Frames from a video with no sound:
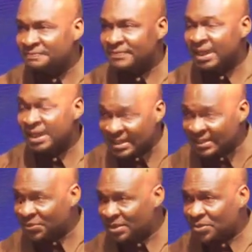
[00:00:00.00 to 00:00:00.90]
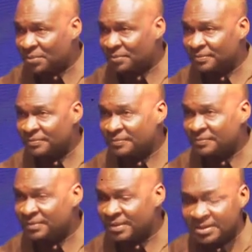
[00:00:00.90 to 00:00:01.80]
listen to it all
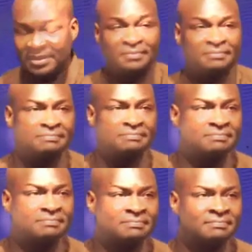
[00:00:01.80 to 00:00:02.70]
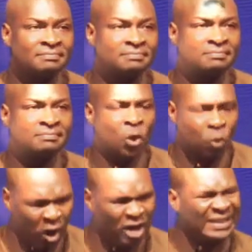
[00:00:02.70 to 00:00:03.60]
oh.
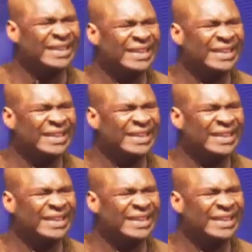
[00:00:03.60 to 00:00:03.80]
what then